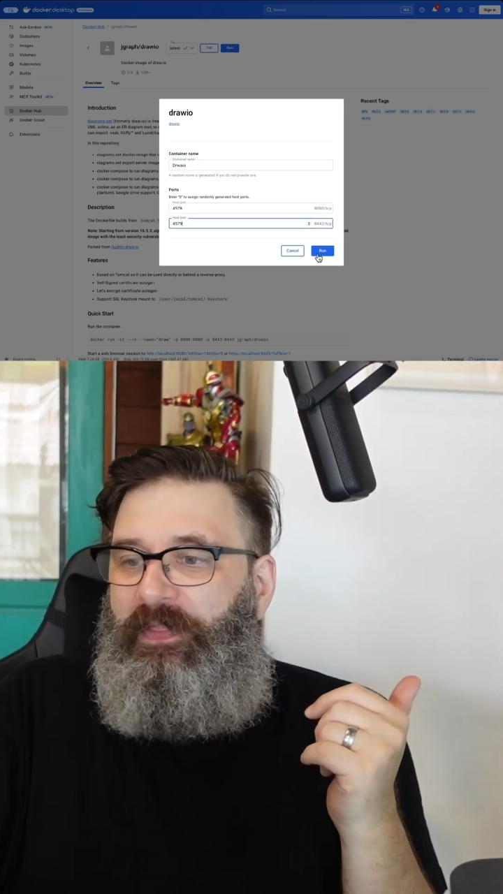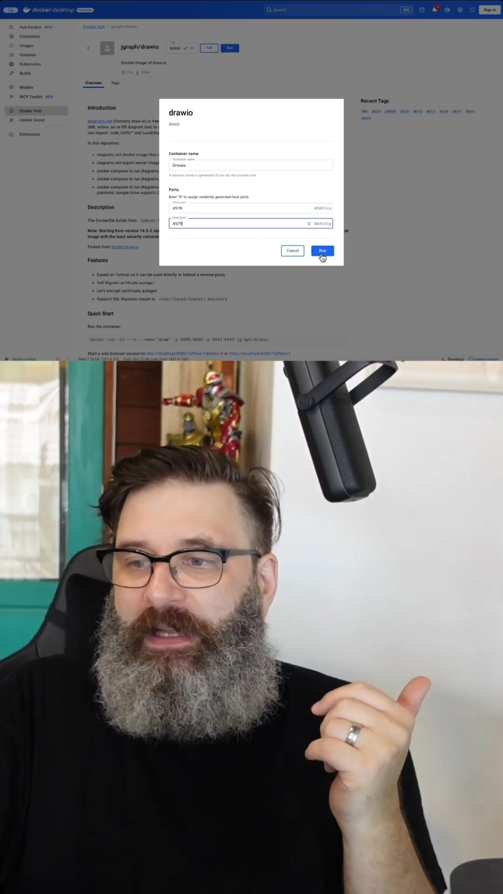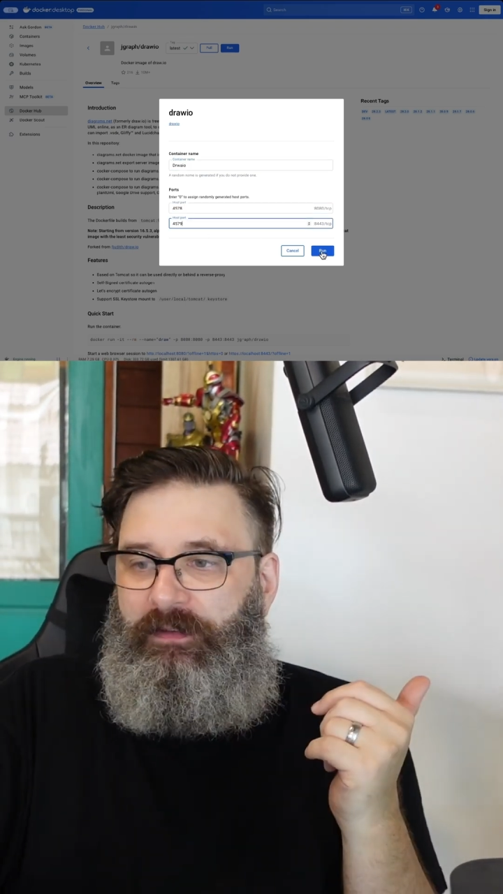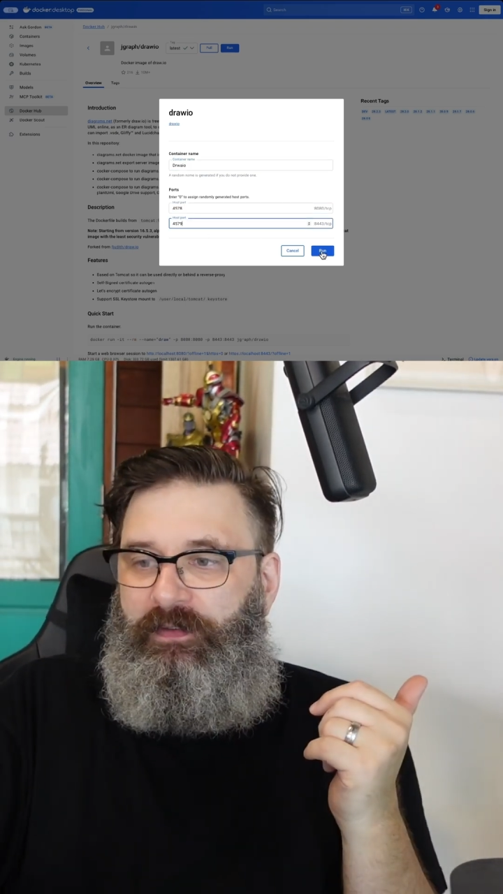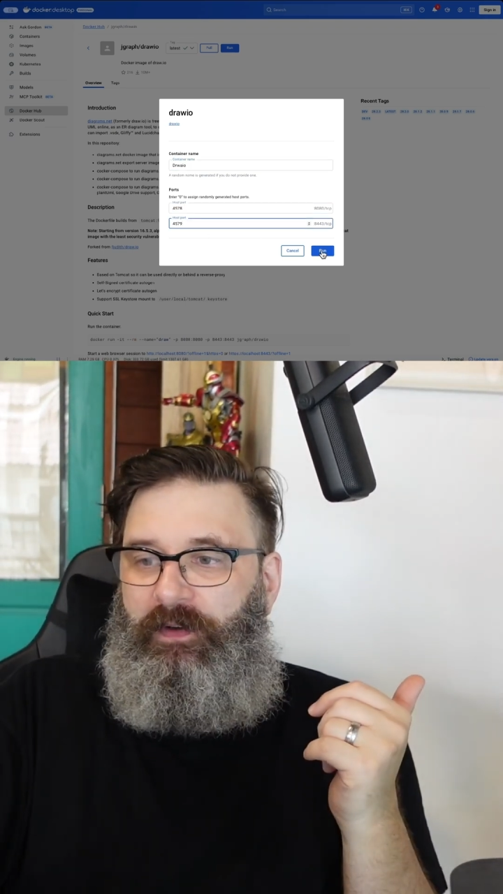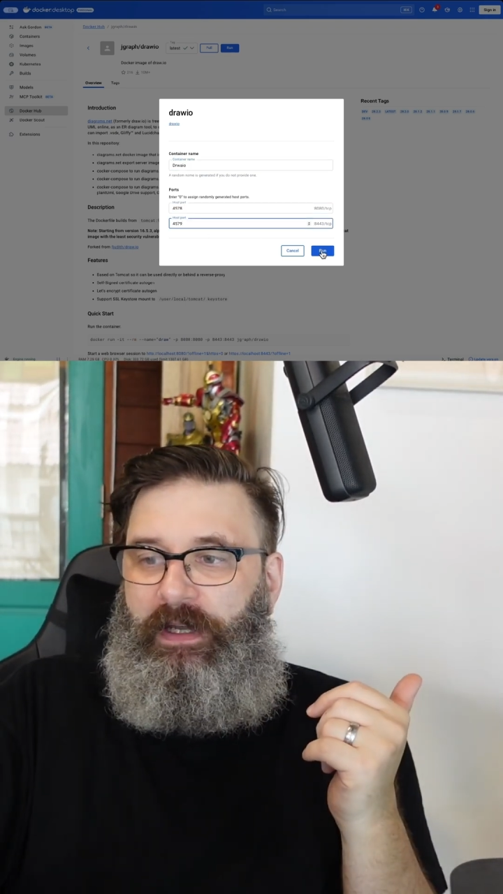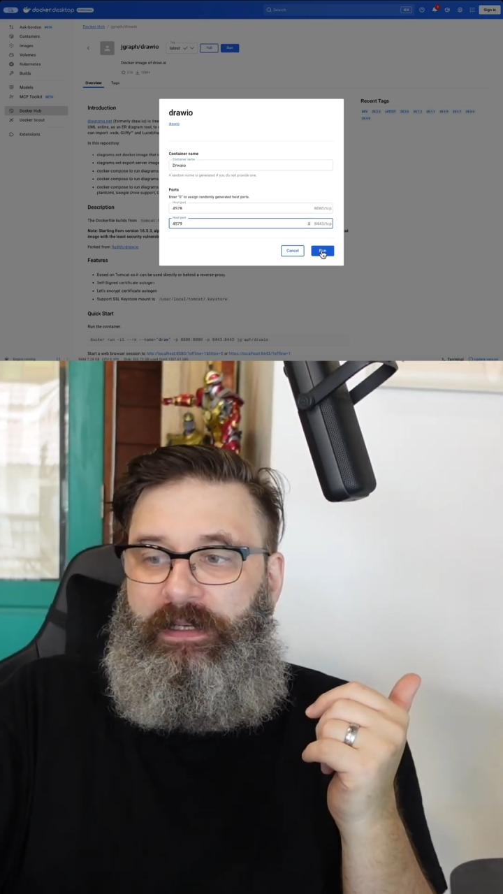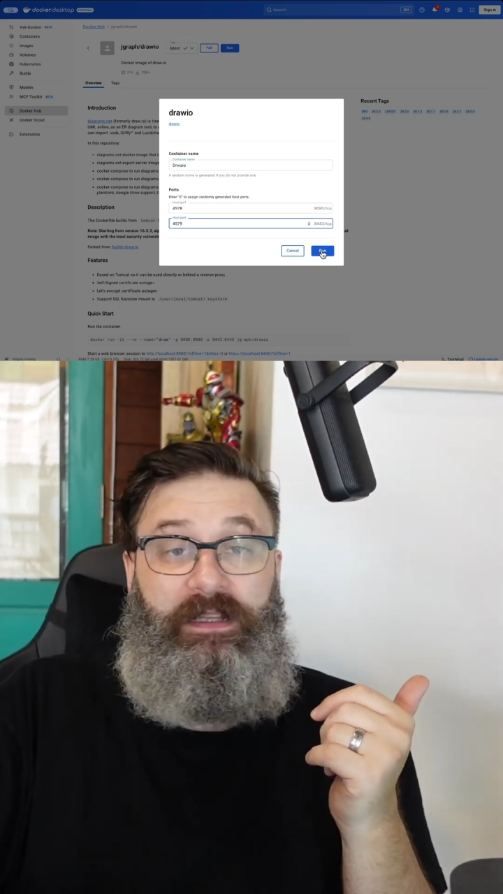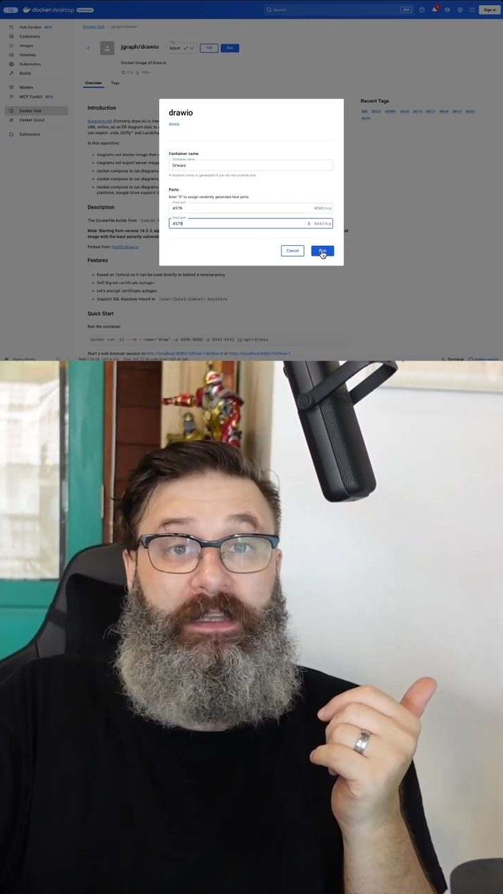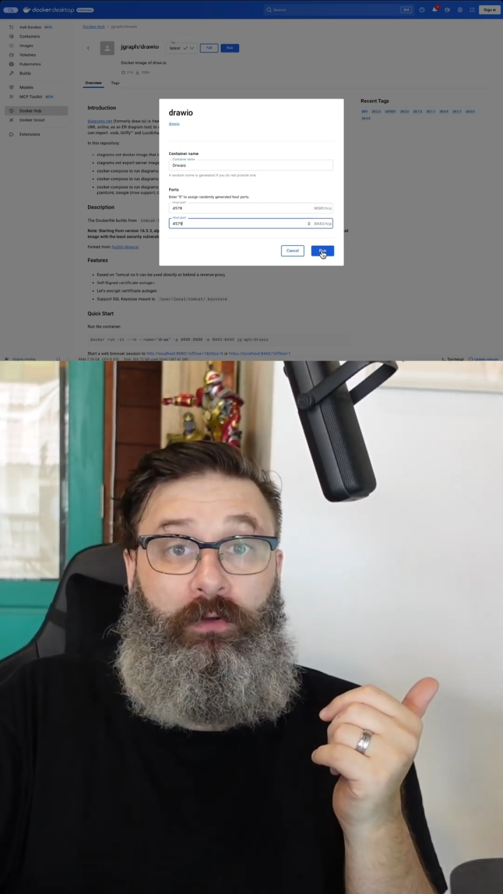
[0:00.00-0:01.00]
That's
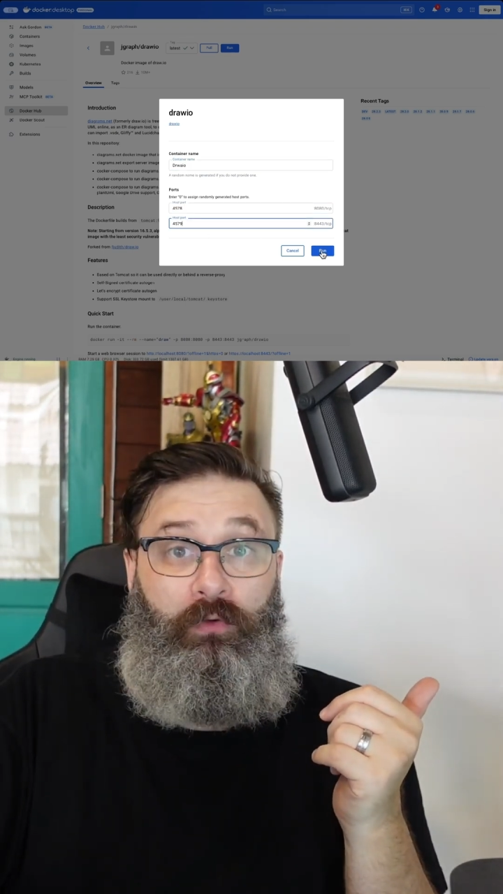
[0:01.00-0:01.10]
fine. Click